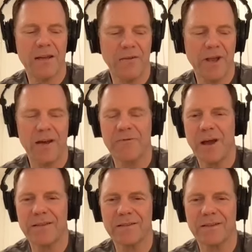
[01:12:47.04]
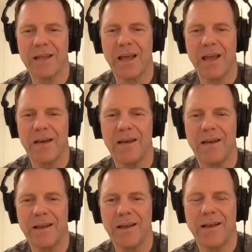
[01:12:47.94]
feedback? Has Ken
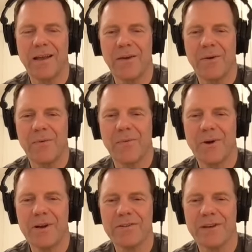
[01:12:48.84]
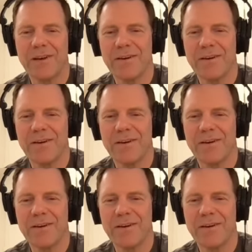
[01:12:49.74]
watched? You